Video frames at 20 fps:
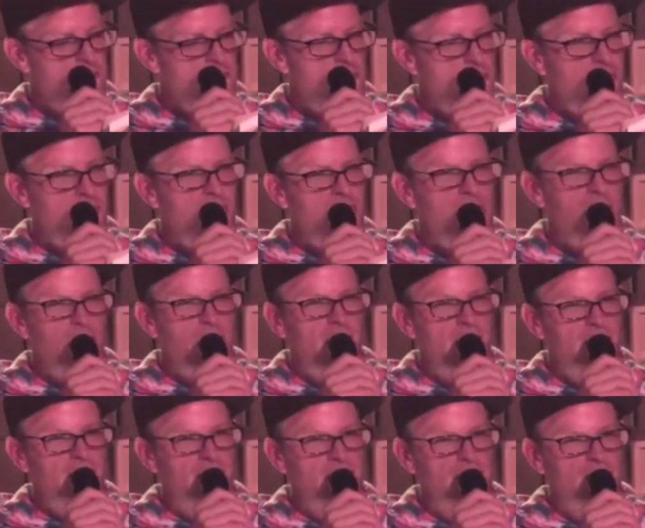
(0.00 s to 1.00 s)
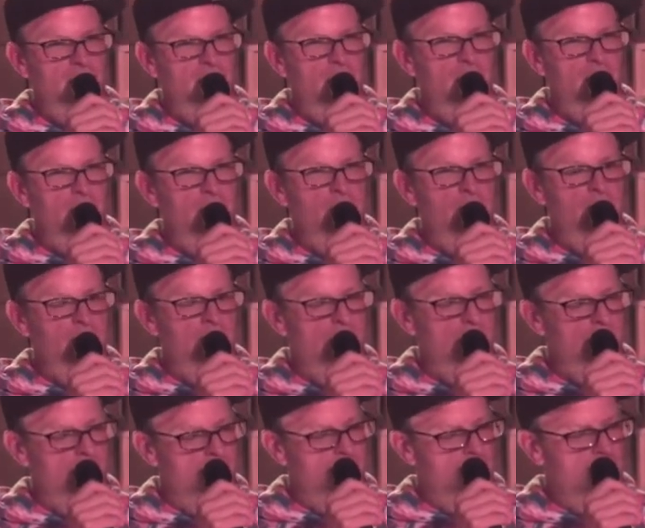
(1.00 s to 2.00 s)
But the impact never comes.
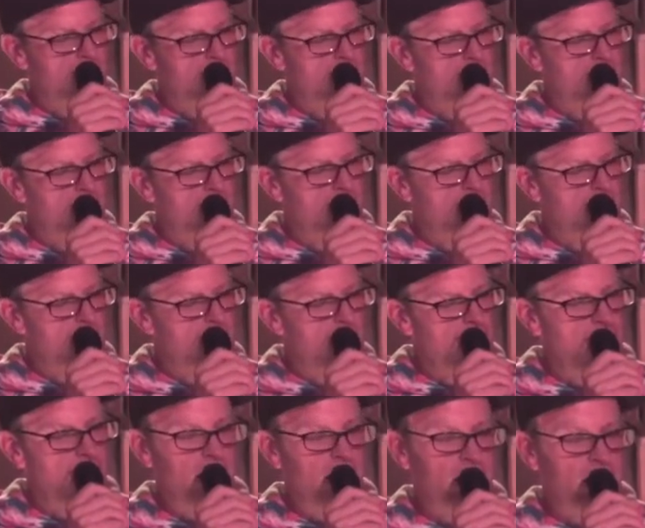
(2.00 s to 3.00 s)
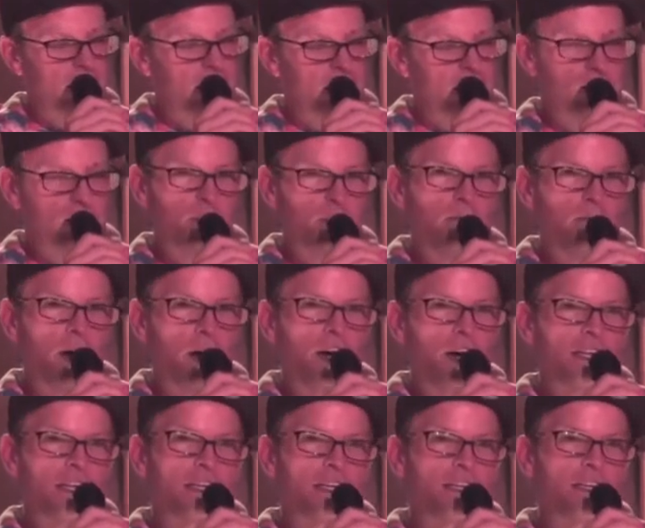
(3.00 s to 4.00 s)
I unclench my
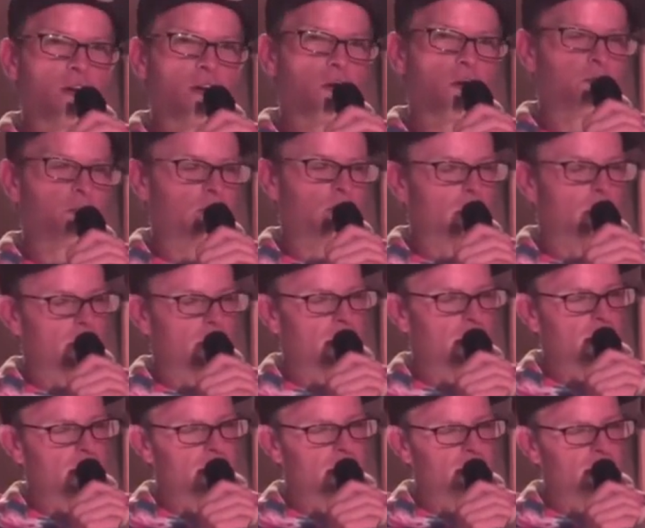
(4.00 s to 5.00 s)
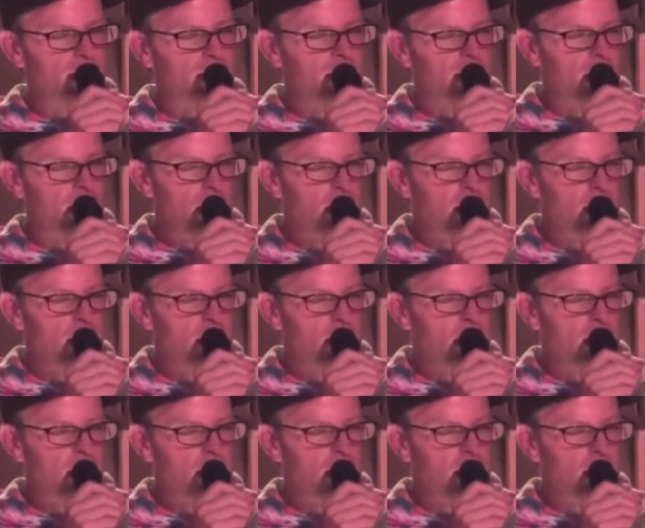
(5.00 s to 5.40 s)
body and open my eyes,